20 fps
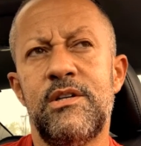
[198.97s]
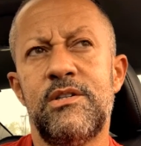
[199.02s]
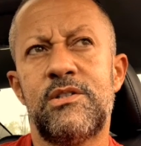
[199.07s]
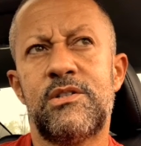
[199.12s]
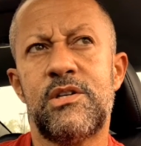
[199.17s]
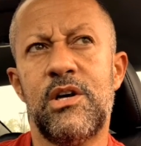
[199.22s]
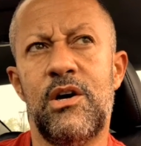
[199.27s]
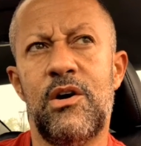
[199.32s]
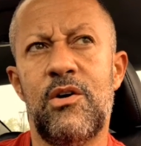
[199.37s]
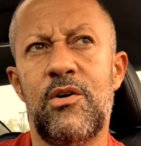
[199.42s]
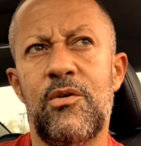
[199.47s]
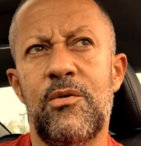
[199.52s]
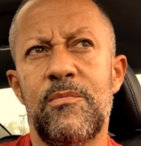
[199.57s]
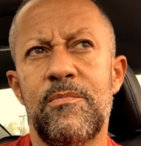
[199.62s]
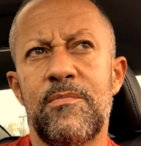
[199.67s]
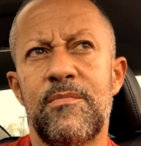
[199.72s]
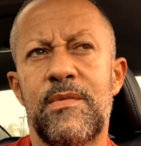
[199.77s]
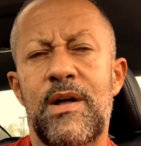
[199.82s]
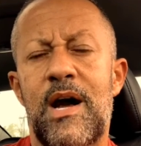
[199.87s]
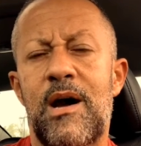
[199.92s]
So
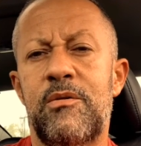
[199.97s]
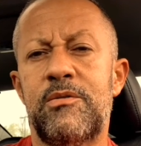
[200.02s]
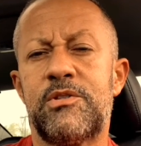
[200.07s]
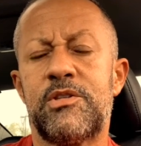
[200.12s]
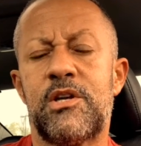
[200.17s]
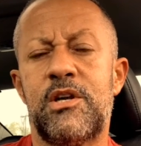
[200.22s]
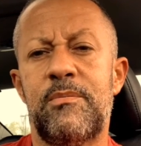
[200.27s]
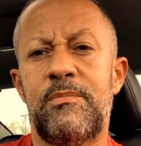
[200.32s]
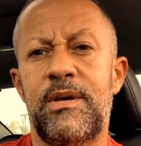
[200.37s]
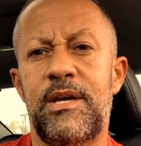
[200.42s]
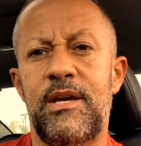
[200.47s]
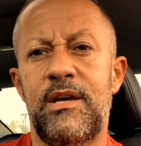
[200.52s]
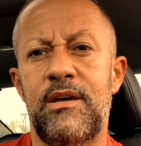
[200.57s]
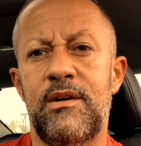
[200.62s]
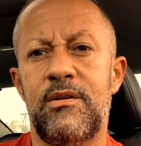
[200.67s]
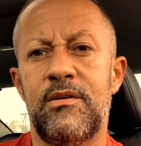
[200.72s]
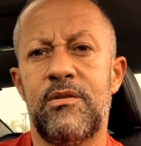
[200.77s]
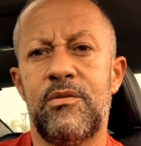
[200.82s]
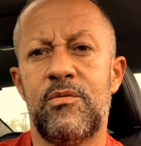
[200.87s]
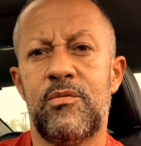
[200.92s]
I was gonna
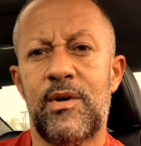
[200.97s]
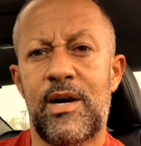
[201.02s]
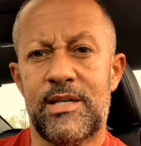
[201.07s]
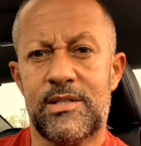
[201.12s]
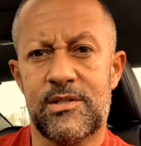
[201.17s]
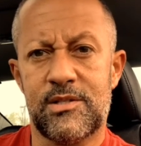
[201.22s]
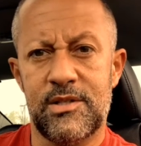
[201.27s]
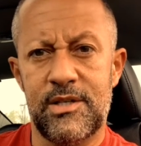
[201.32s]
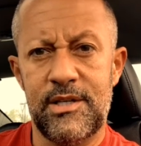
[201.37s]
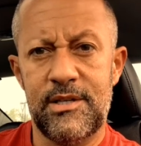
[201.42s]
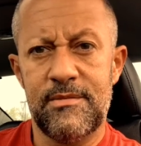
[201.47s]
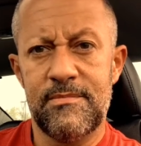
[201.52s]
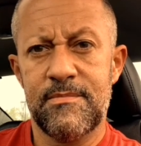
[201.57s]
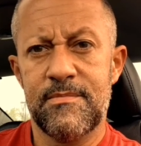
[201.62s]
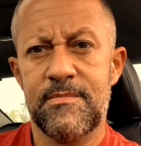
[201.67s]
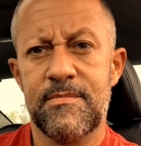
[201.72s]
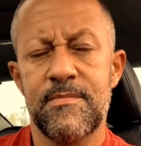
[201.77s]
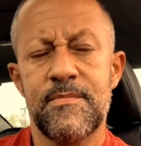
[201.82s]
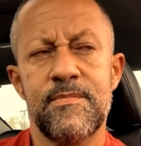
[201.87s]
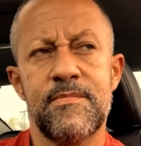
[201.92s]
be wrestling,
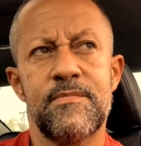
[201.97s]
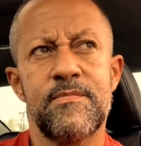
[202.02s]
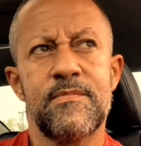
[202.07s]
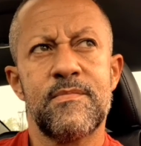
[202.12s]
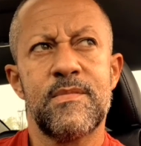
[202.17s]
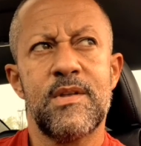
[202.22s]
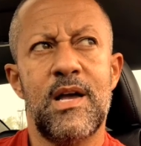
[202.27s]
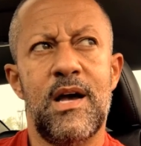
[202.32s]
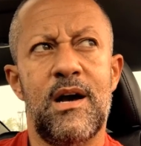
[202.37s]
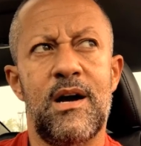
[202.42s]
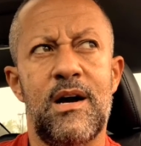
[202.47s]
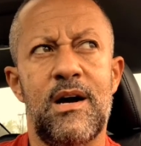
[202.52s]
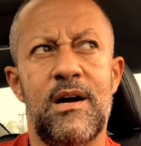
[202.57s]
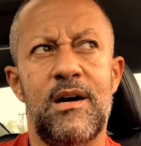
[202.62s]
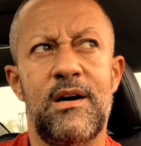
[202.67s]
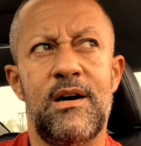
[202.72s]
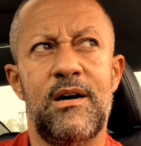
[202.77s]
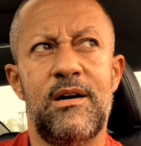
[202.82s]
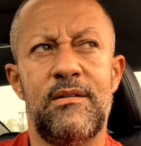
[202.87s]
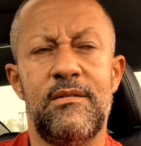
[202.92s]

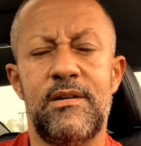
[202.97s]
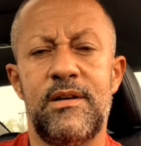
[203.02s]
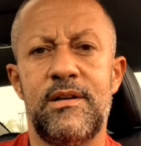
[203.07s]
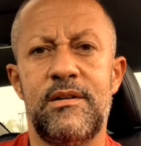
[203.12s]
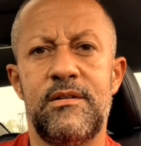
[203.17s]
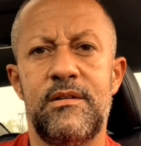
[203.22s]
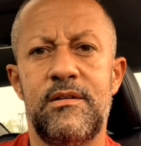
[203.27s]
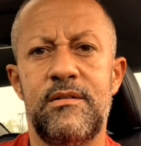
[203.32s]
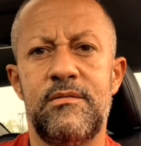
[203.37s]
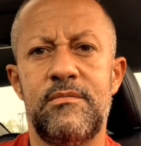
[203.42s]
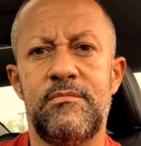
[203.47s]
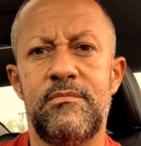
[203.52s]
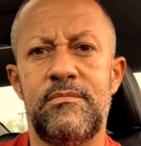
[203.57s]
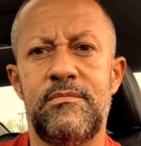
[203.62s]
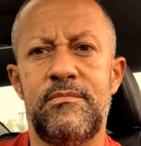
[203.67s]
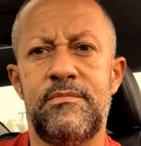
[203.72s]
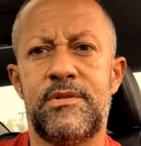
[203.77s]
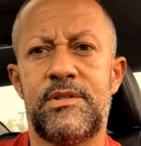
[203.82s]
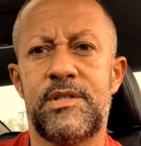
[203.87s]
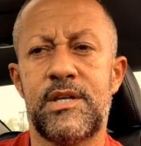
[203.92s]

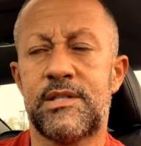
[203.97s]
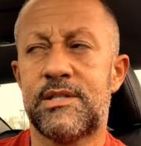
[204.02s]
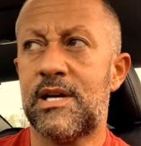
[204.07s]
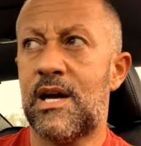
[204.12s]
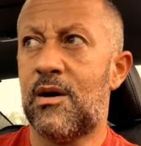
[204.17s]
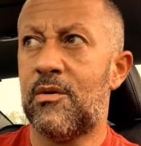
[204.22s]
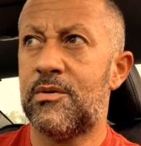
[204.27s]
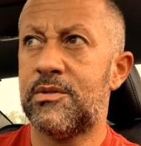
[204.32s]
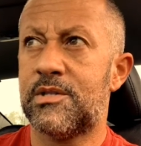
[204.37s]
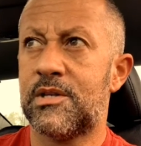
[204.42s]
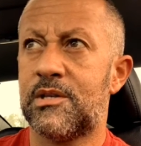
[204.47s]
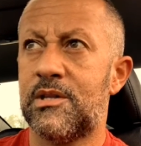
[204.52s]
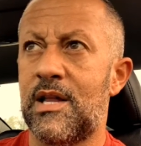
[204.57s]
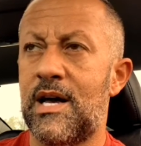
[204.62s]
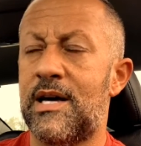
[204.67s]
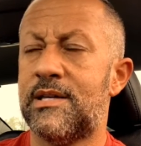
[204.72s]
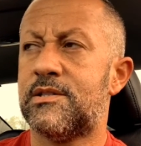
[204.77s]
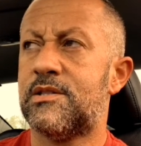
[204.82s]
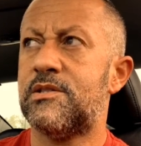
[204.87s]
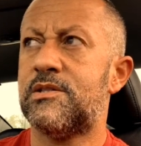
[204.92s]
6 hours of
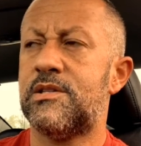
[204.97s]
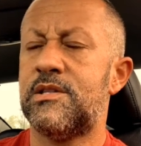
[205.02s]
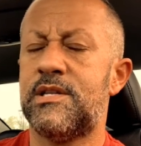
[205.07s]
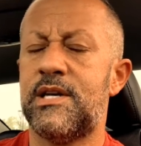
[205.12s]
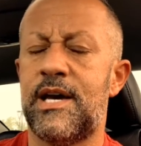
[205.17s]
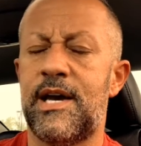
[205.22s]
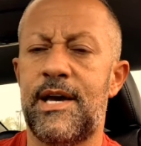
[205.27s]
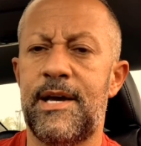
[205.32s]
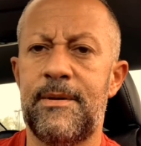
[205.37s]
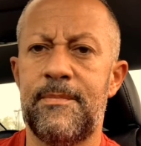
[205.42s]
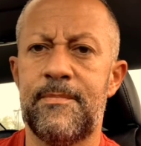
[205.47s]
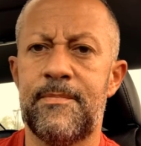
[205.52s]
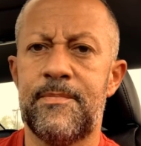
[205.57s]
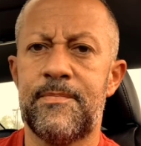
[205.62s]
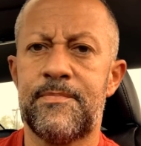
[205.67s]
classes a day,